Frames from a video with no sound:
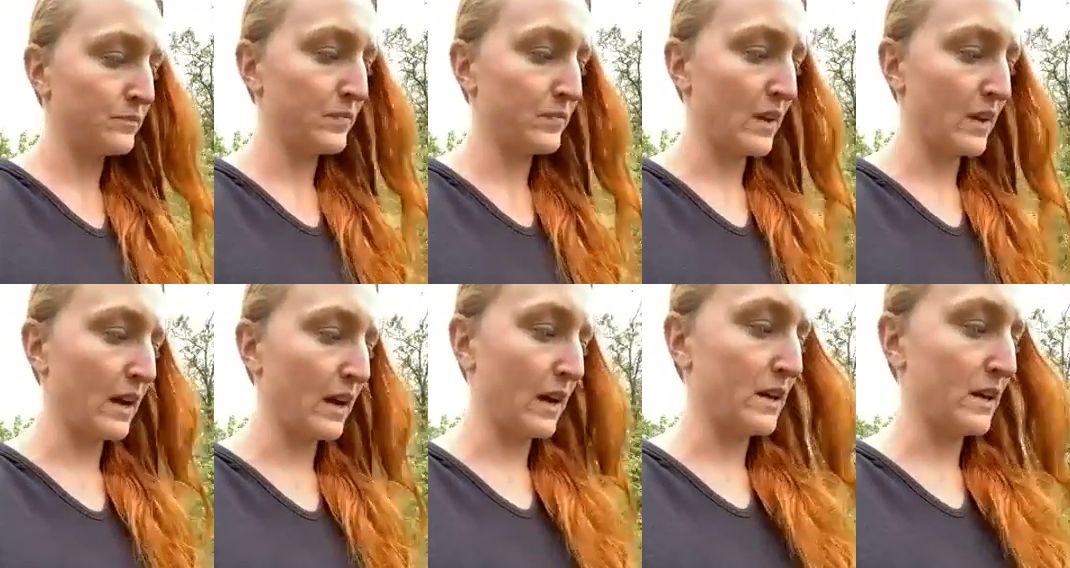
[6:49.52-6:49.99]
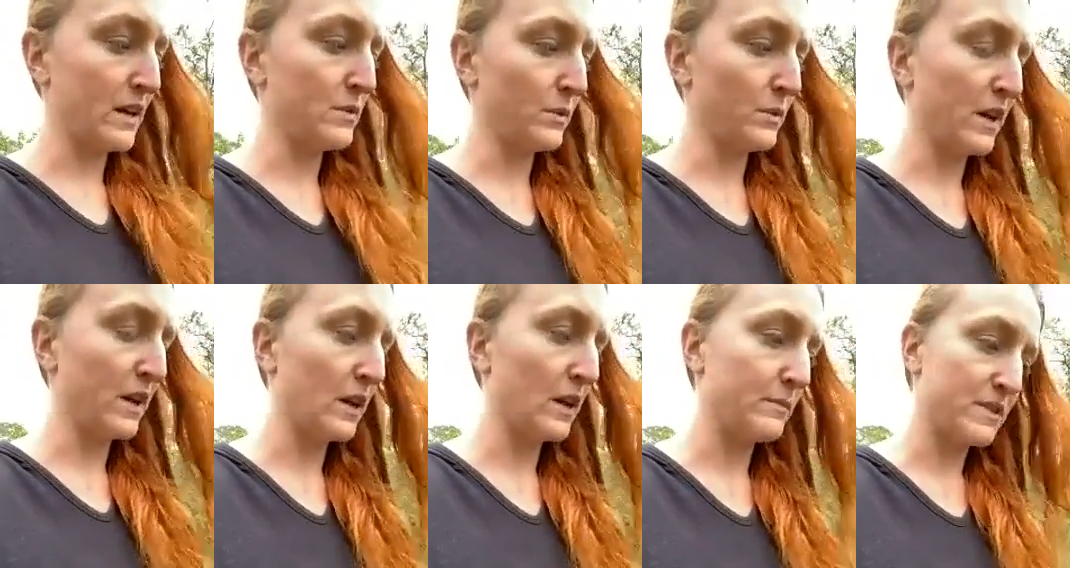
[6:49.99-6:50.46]
And when
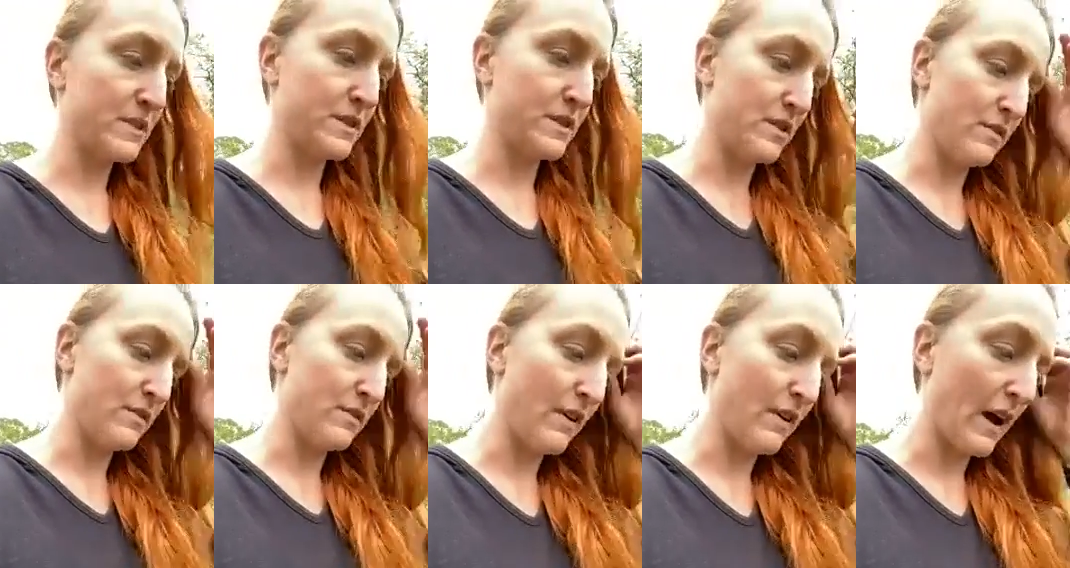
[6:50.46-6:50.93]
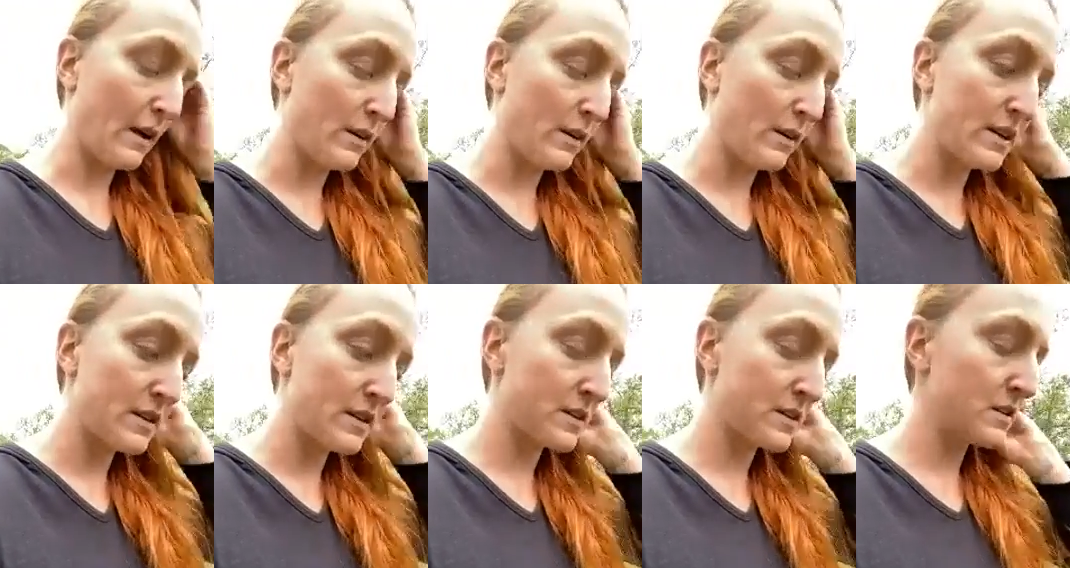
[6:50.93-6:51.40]
it comes to the
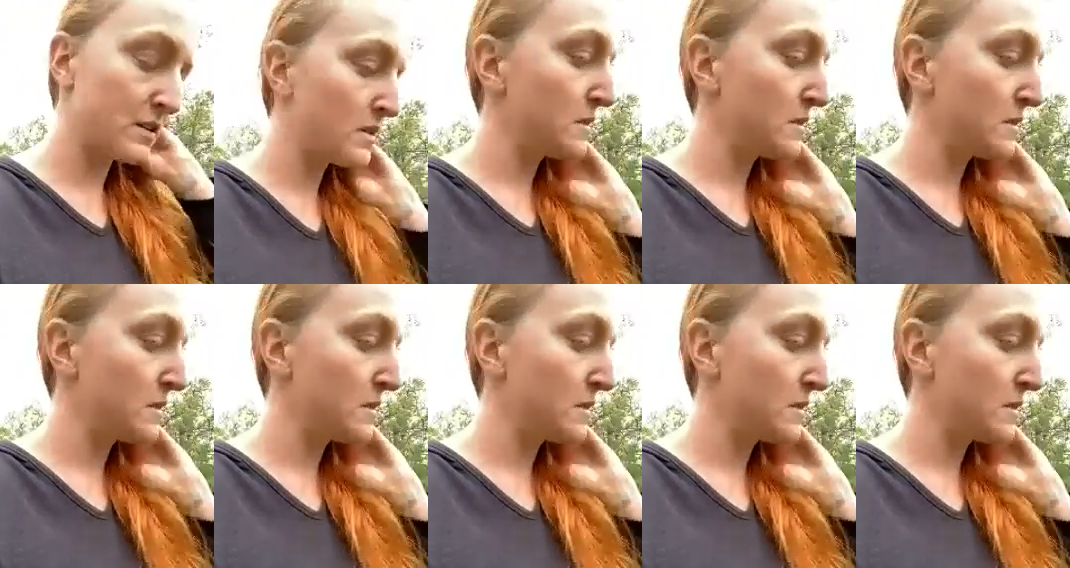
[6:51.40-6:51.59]
virus,